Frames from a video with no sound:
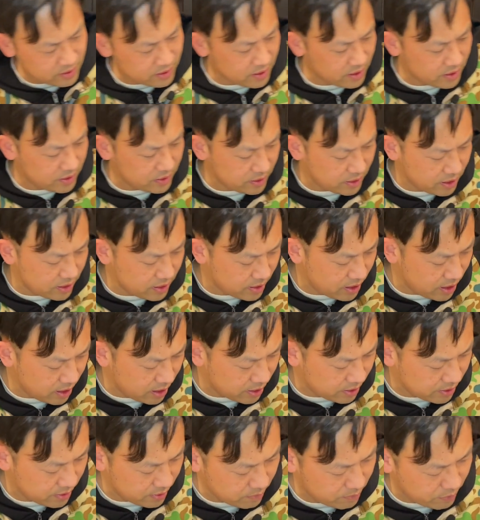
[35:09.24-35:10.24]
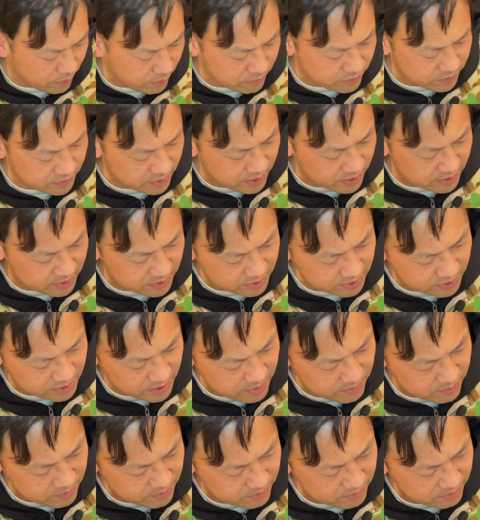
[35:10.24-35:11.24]
That side now. I think both sides
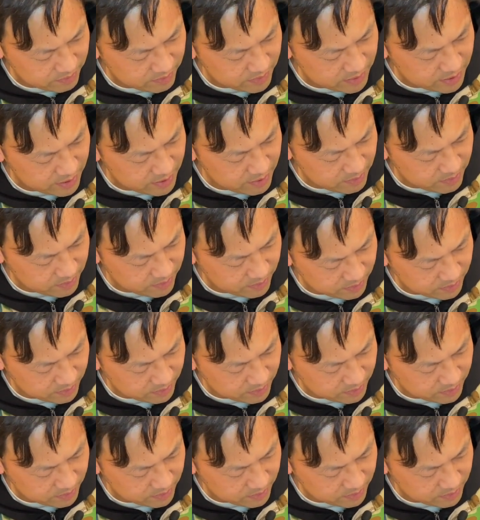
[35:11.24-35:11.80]
same. Yep.